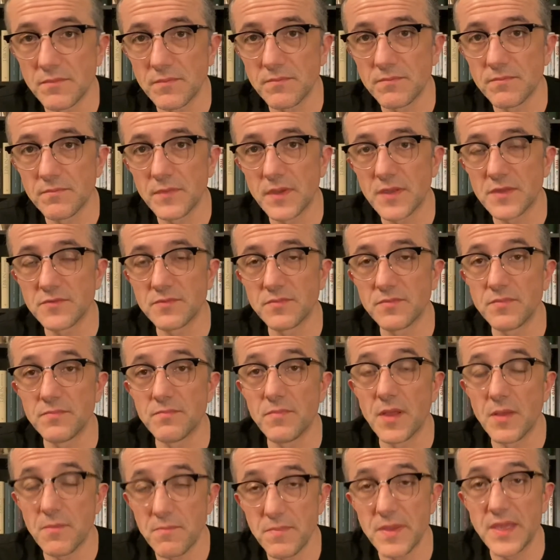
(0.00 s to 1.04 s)
as
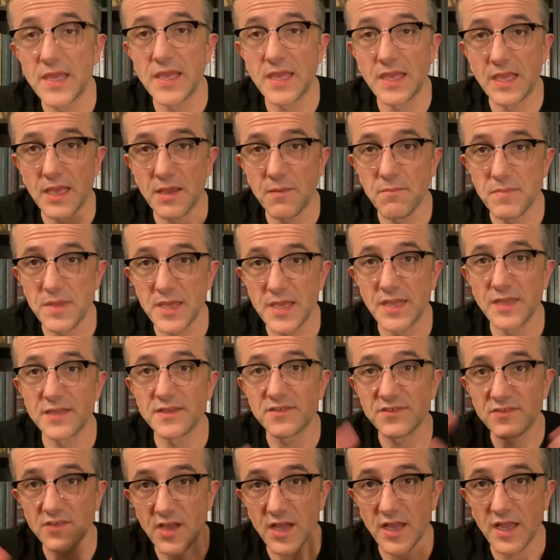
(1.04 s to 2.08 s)
being the
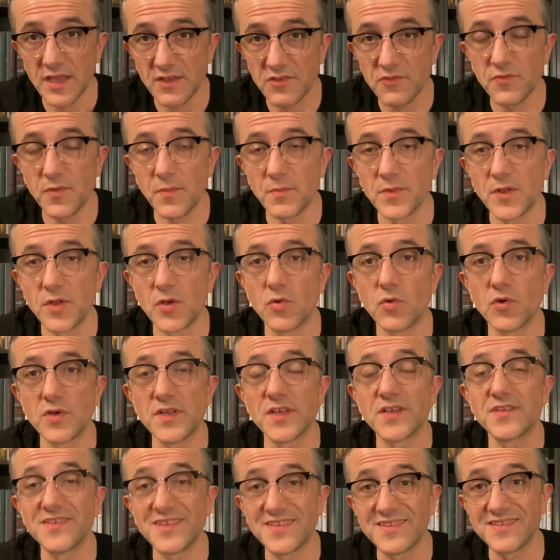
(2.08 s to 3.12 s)
sagas from the
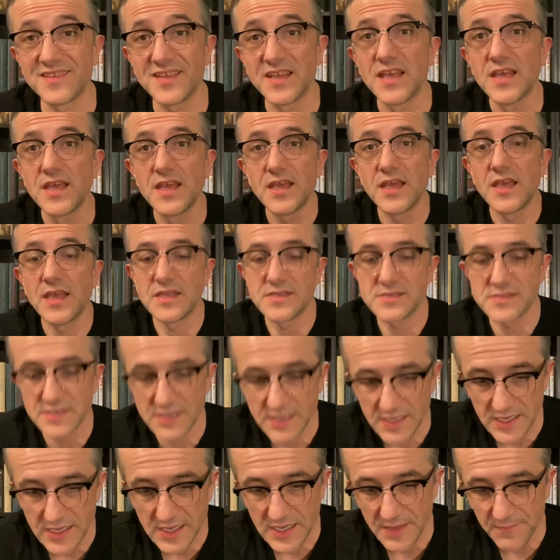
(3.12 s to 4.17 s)
Nordics is
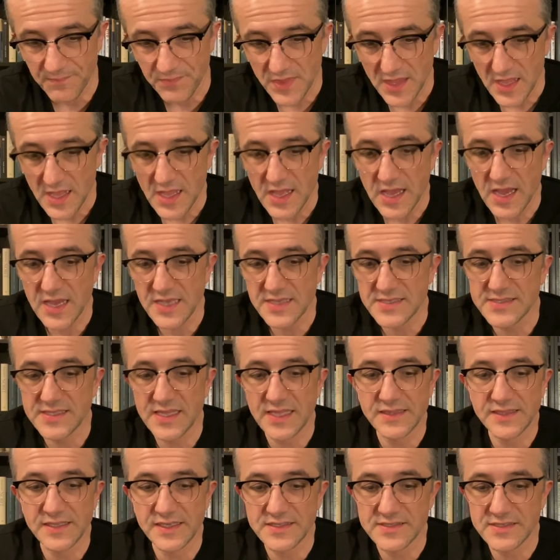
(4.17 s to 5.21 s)

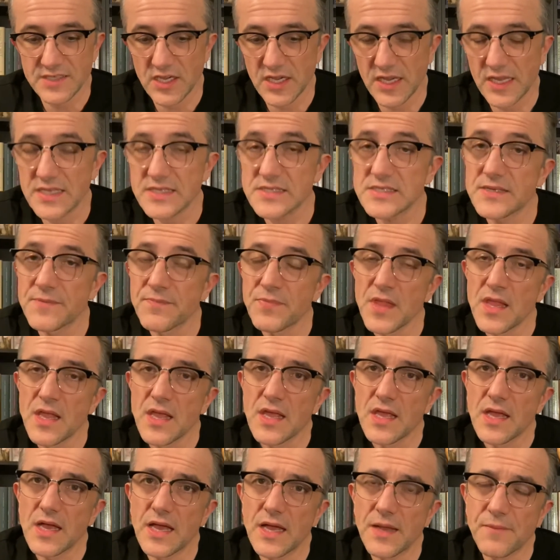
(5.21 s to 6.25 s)
Icelandic sagas.
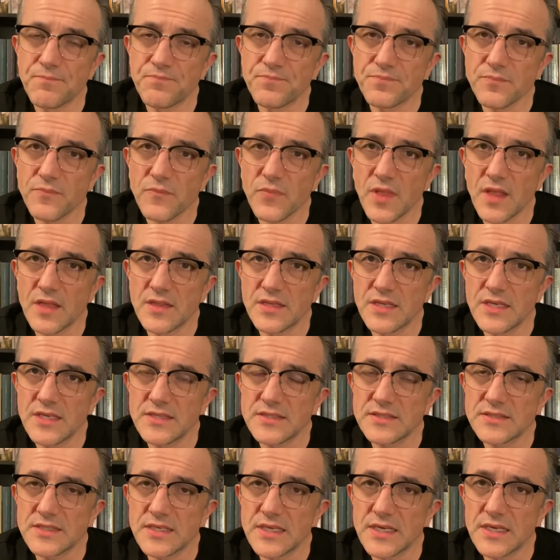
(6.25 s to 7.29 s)

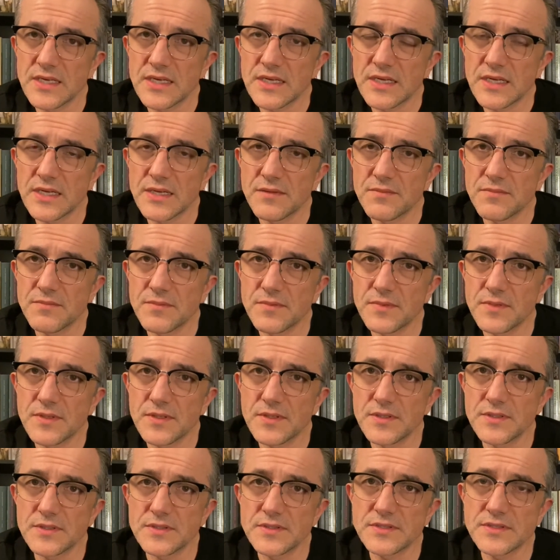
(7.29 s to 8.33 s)
These
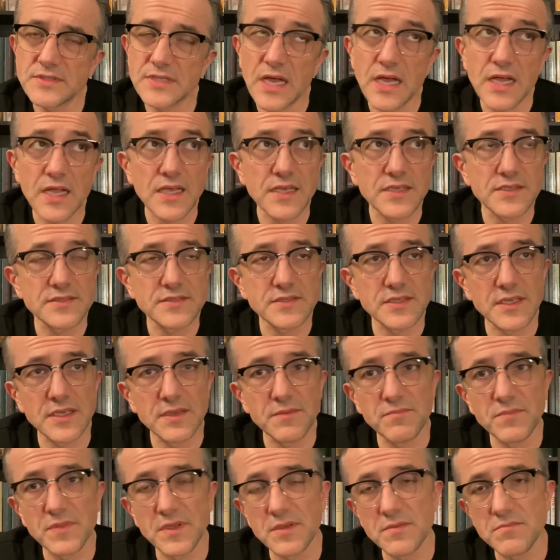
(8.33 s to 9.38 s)
sagas
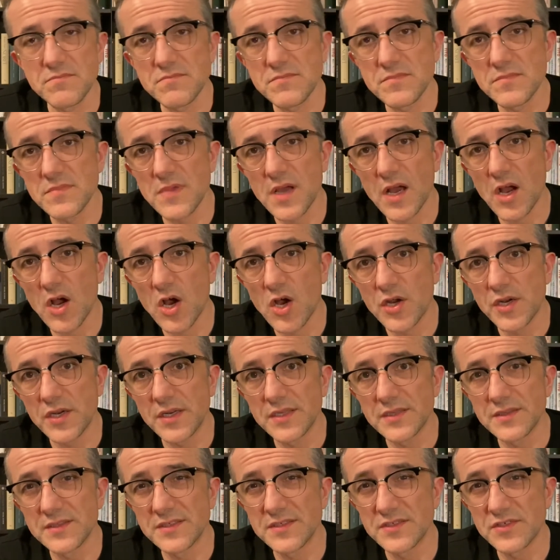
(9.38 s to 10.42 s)
are
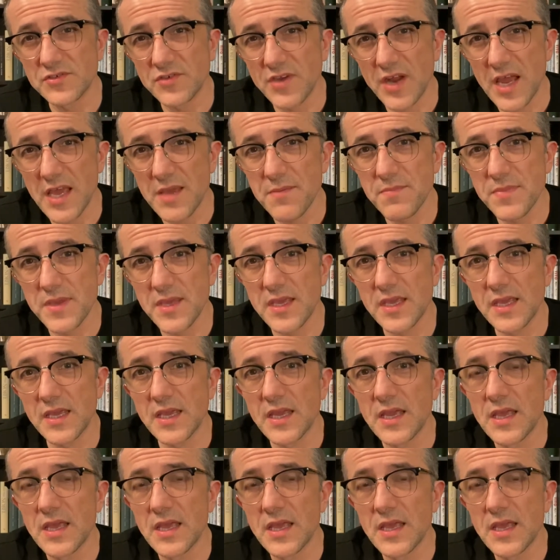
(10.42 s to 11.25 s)
describing